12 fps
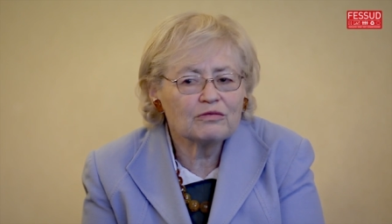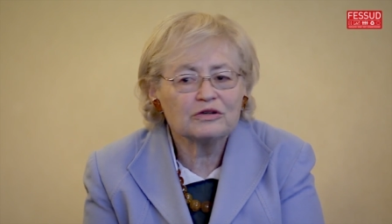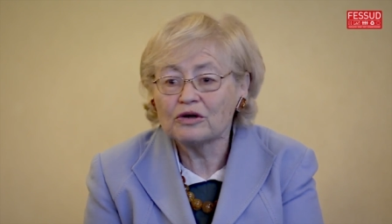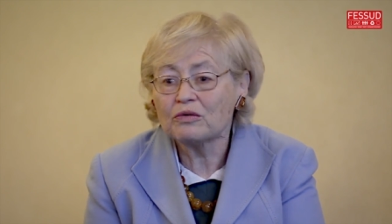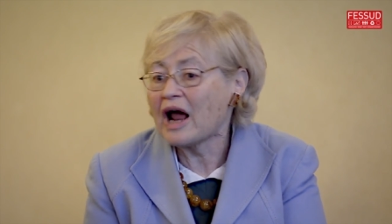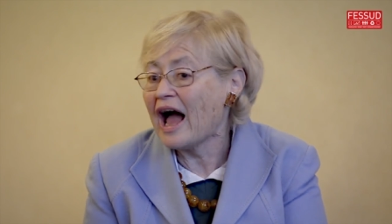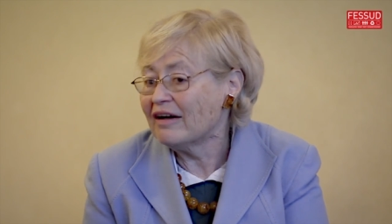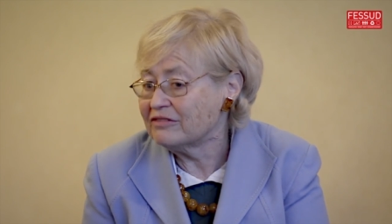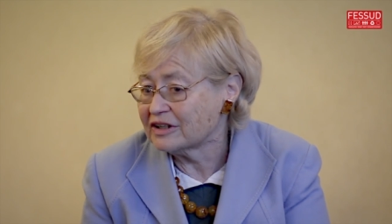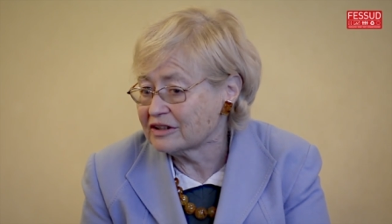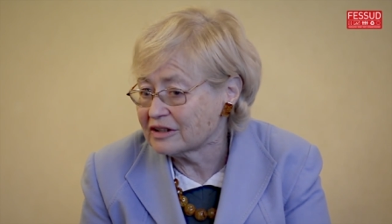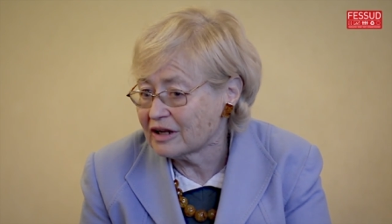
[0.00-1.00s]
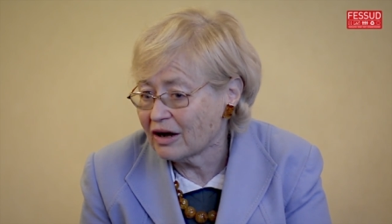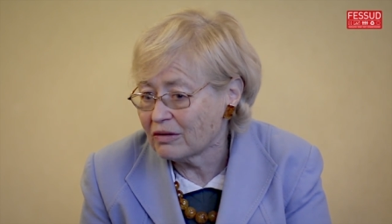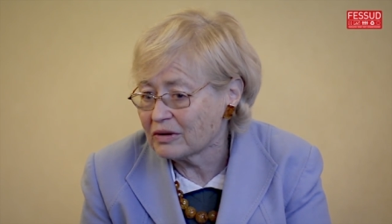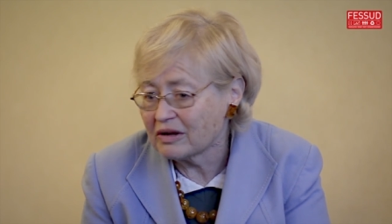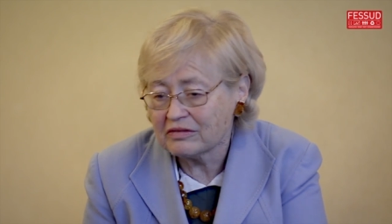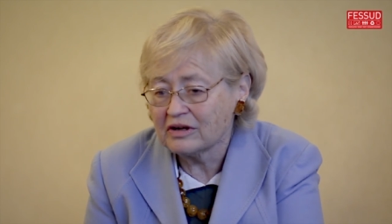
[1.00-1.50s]
And we don't have it now.
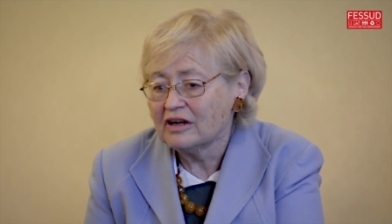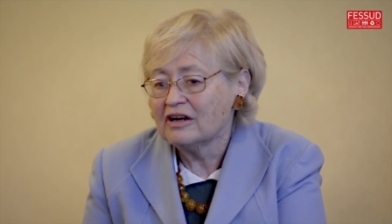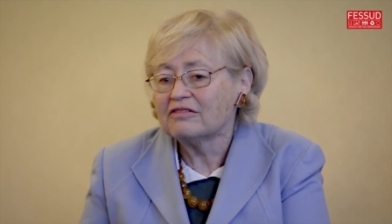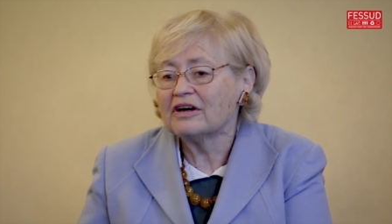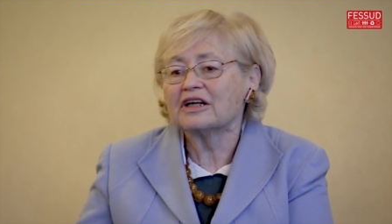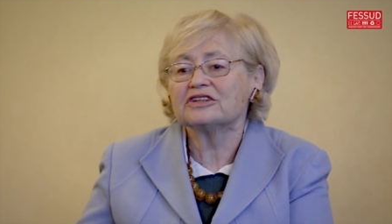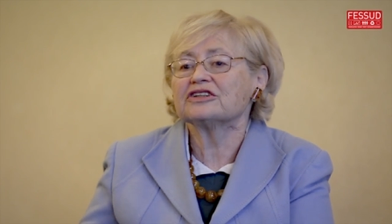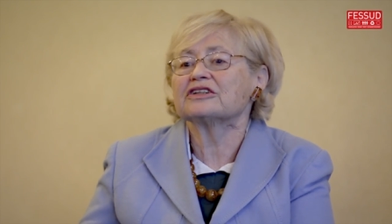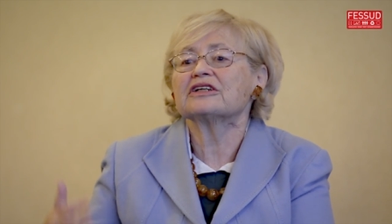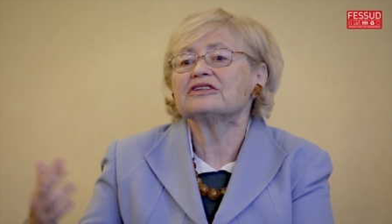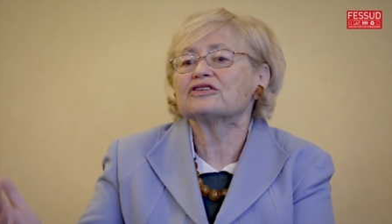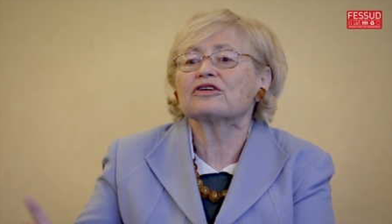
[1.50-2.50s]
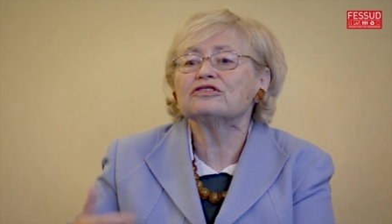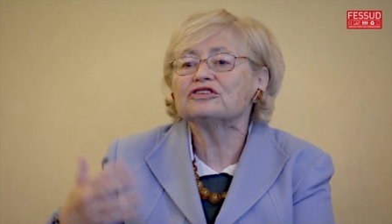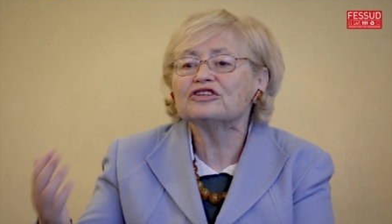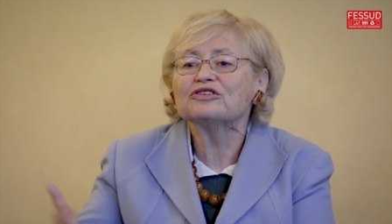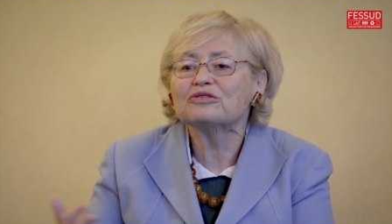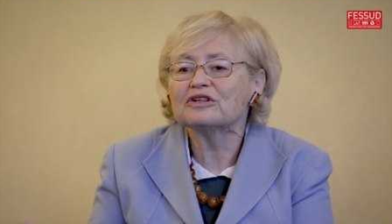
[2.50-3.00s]
We have a financial sector that's
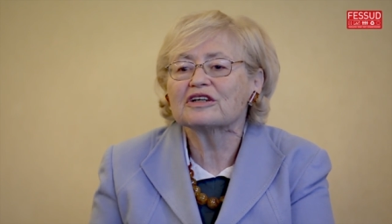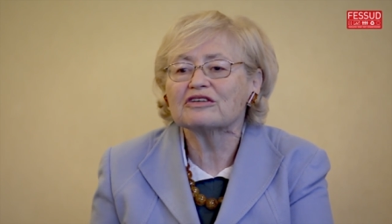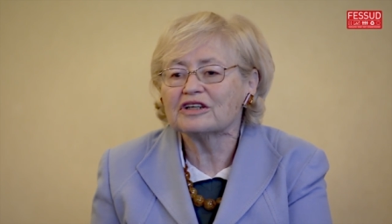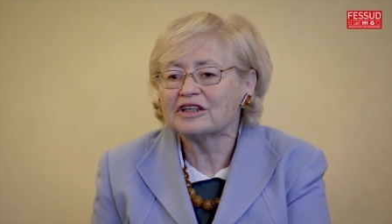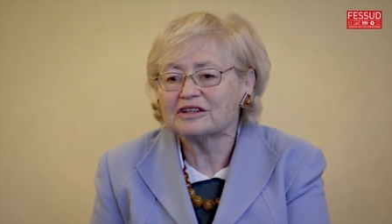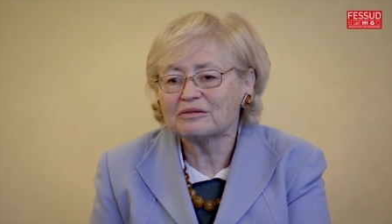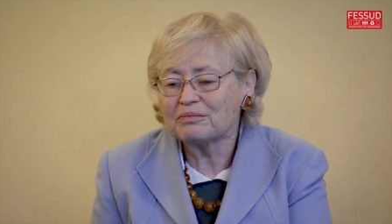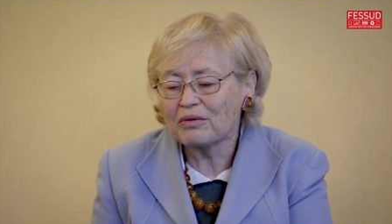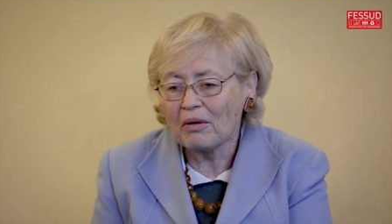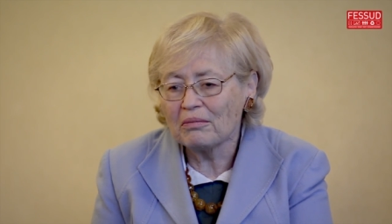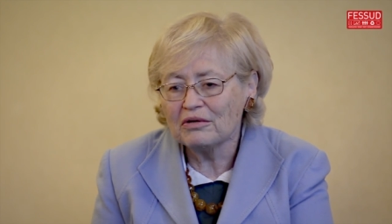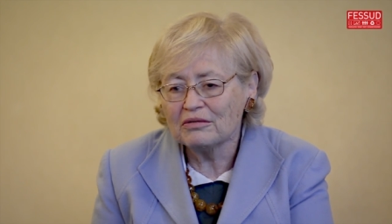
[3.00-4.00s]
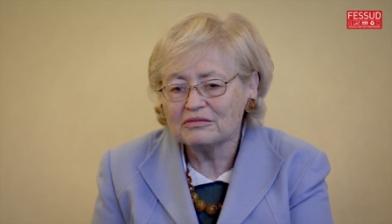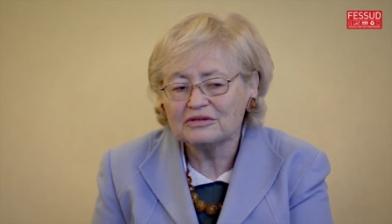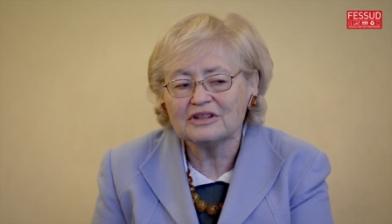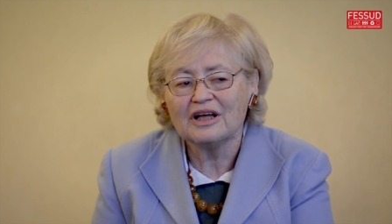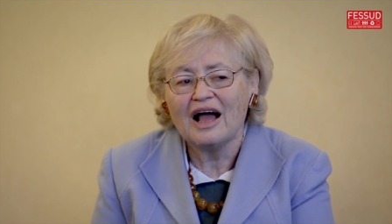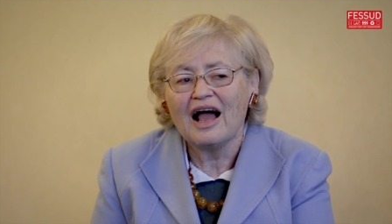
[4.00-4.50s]
continually creating
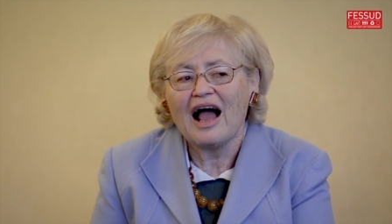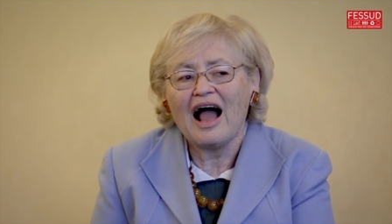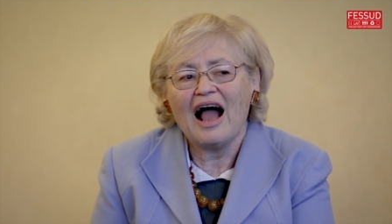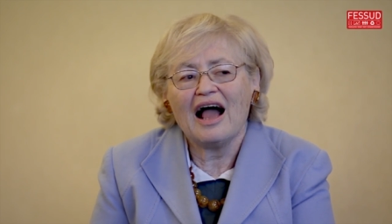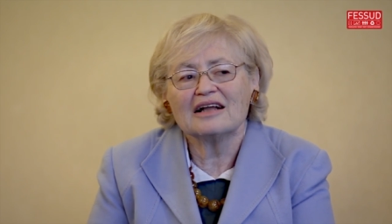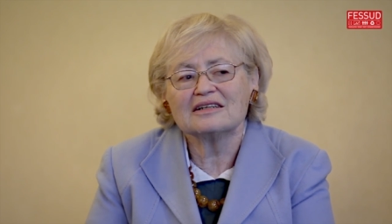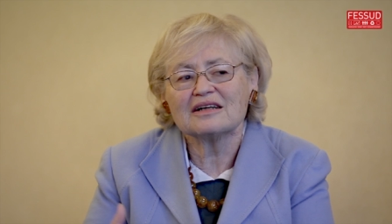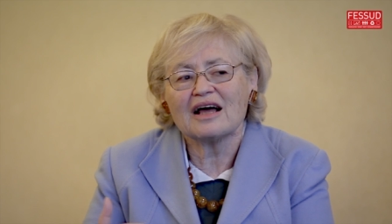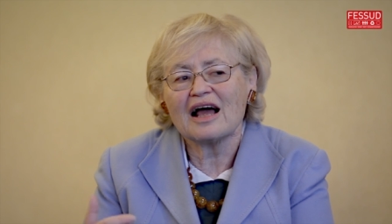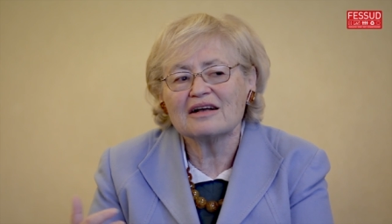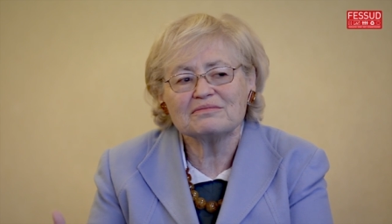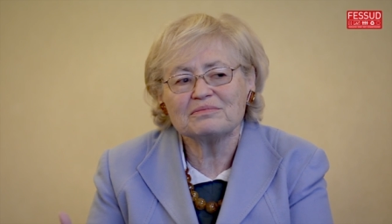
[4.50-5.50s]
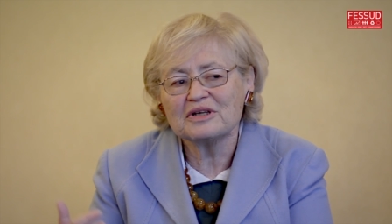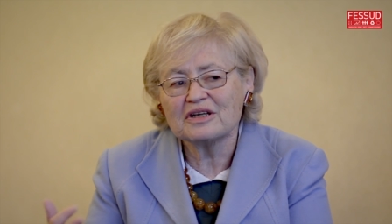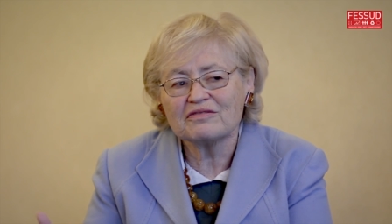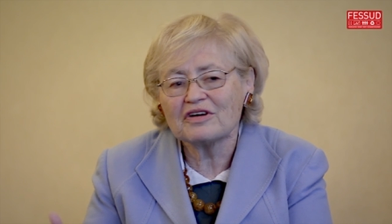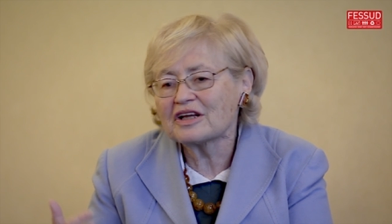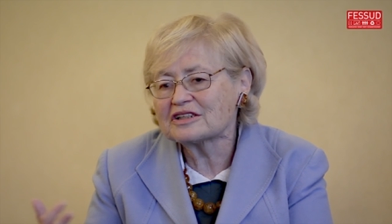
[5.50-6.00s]
problems and, and
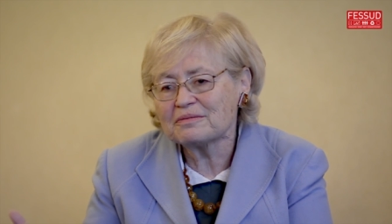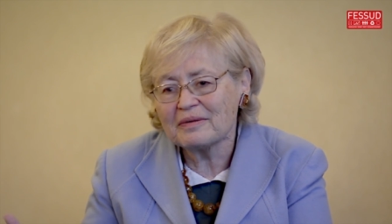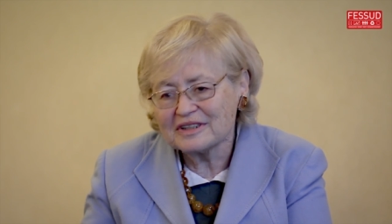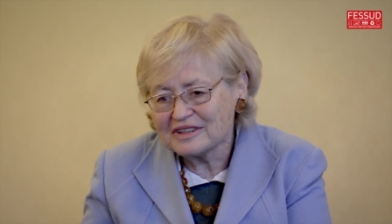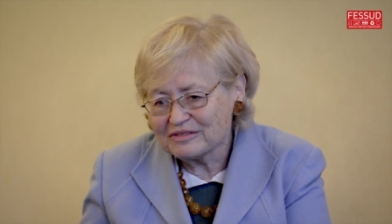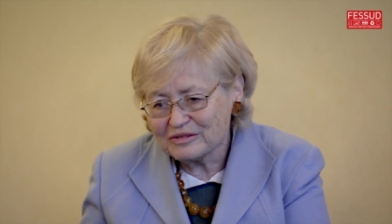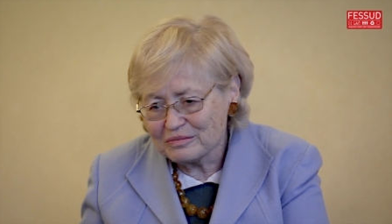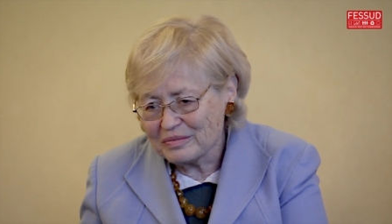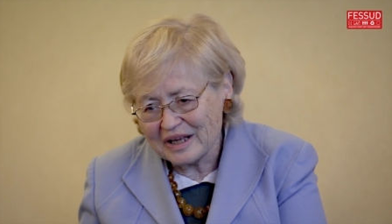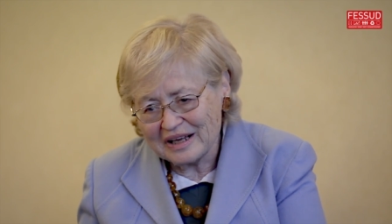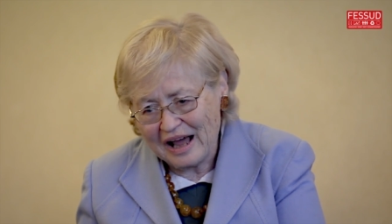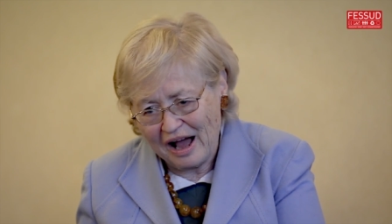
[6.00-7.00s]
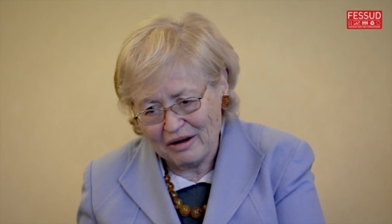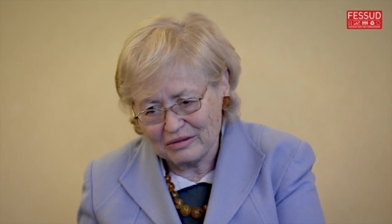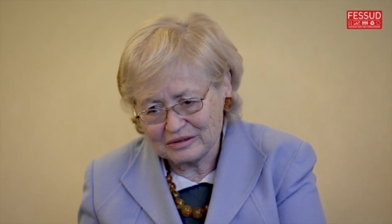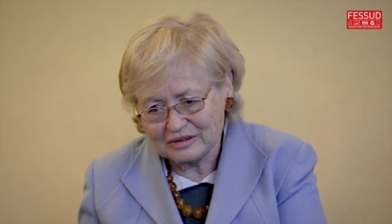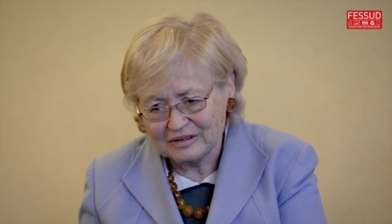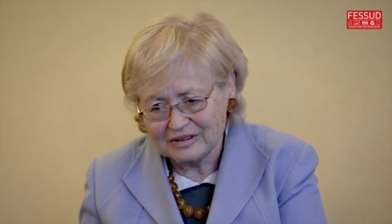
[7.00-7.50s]
being very expensive to bail
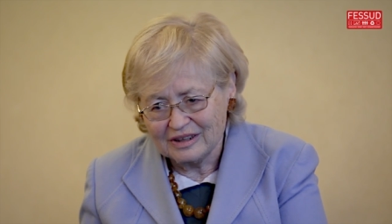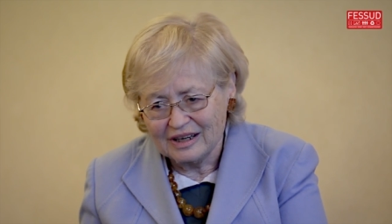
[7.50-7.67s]
out.